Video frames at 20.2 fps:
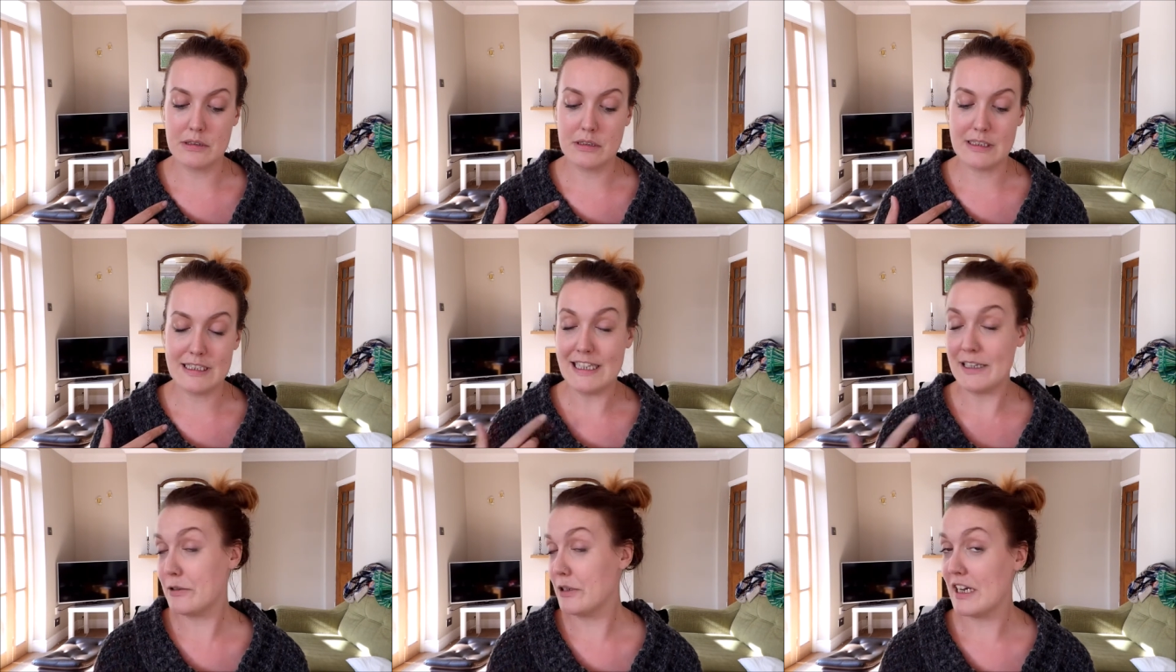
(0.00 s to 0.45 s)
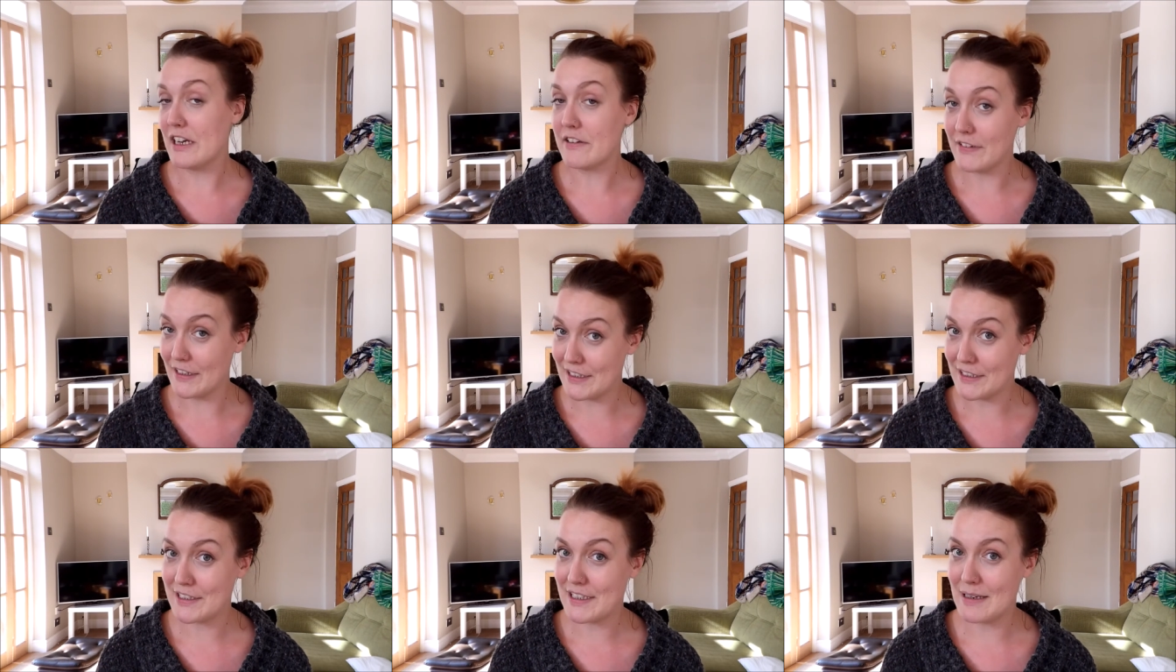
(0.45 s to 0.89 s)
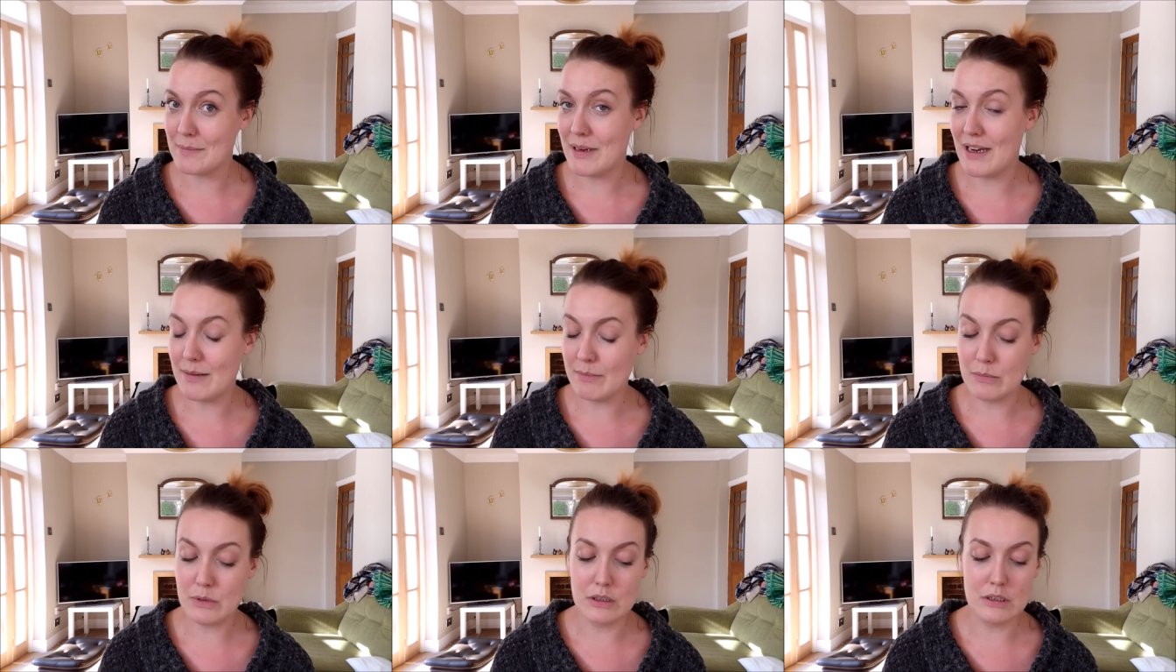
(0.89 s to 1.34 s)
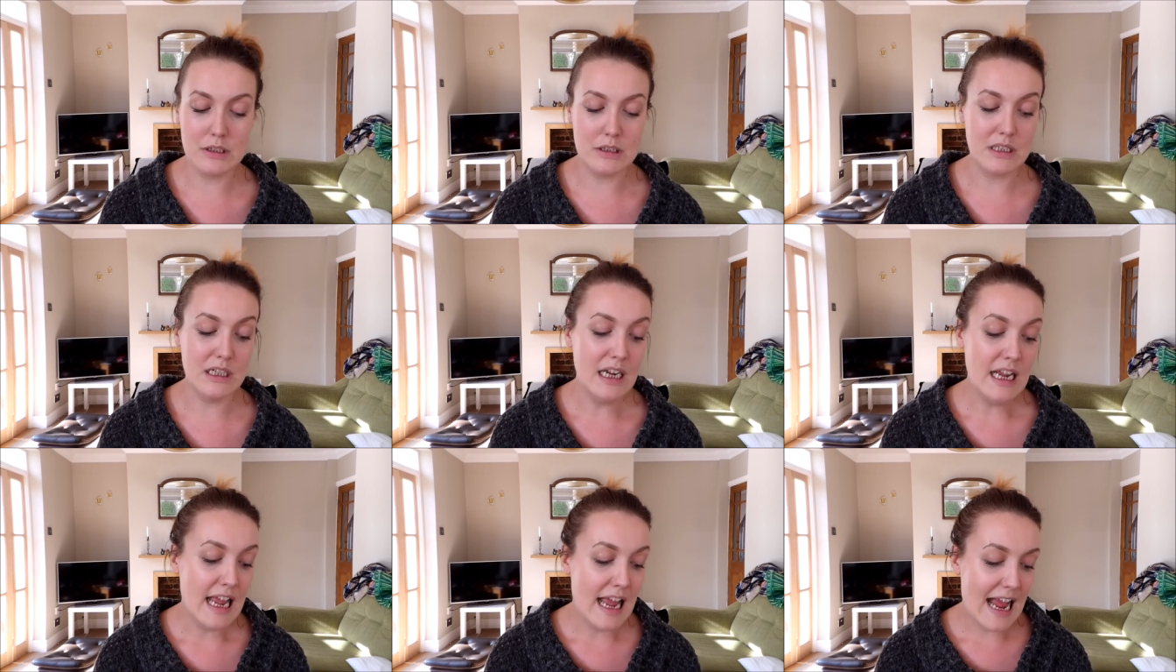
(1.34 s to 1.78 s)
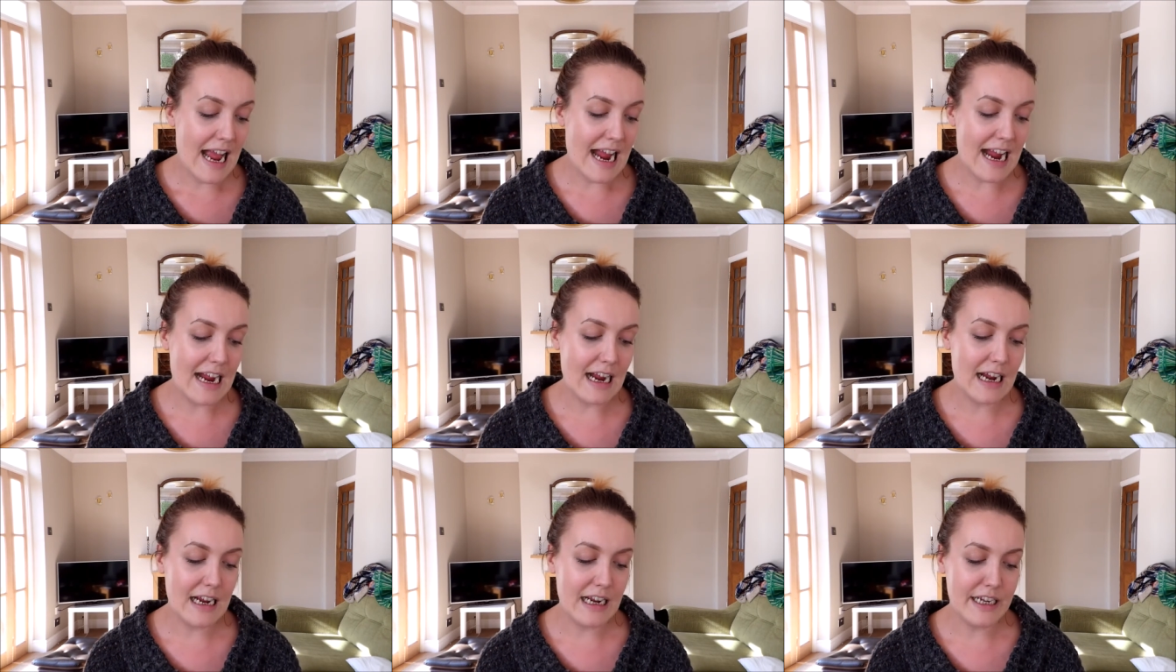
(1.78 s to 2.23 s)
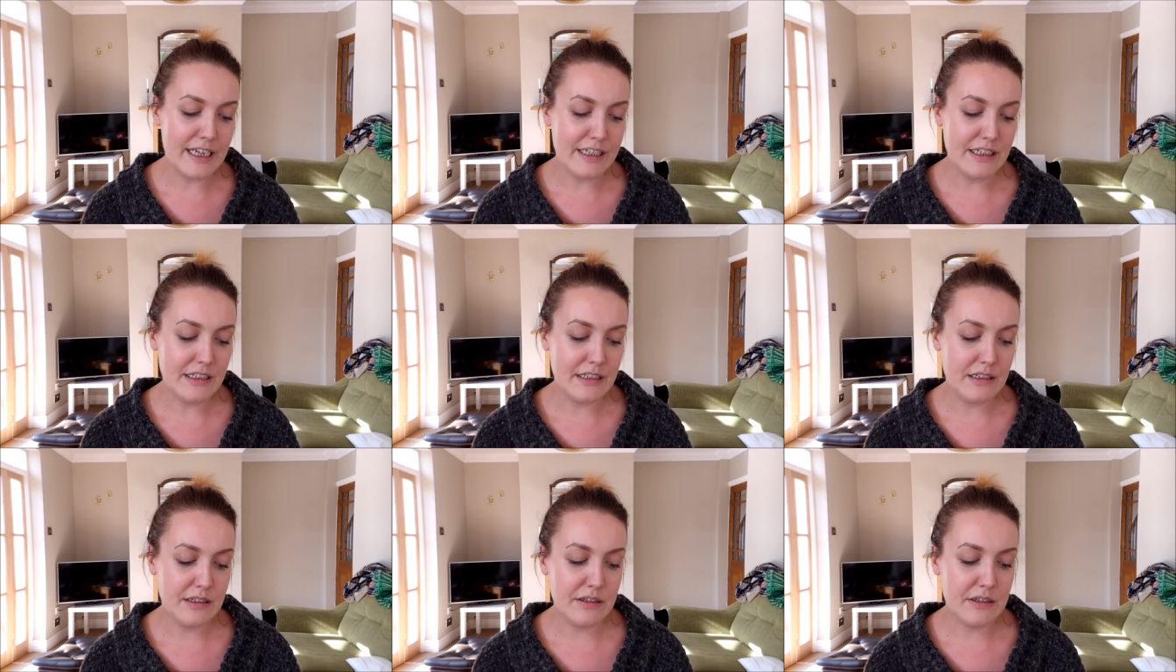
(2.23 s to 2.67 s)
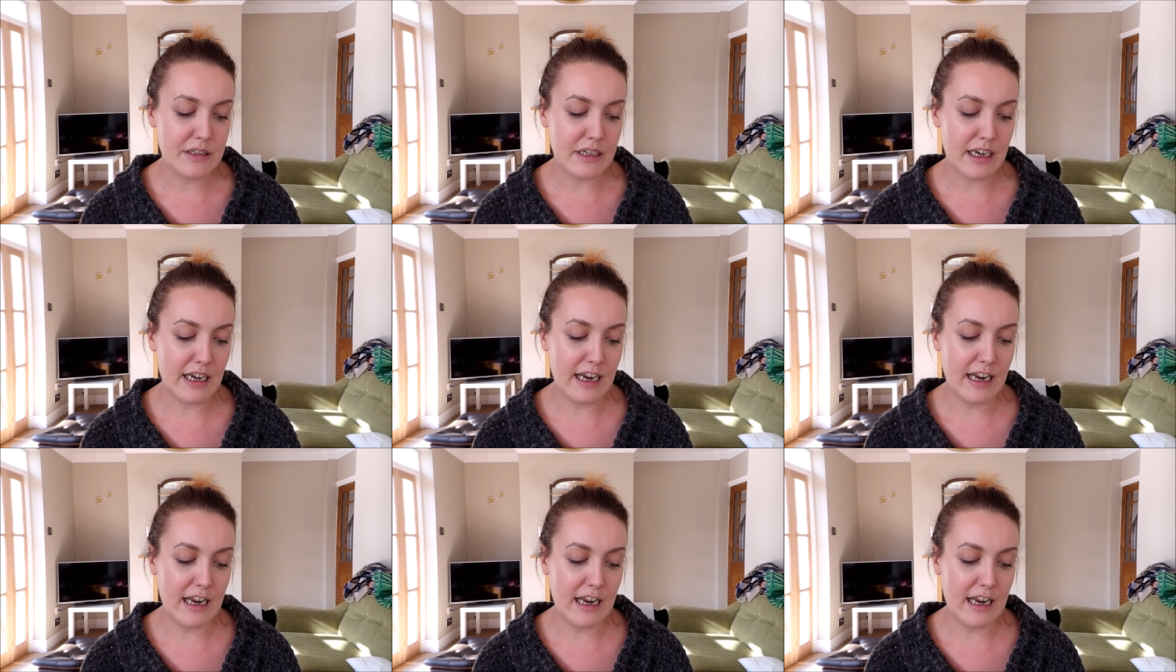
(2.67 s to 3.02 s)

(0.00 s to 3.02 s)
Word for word: tickle your fancy a bit more and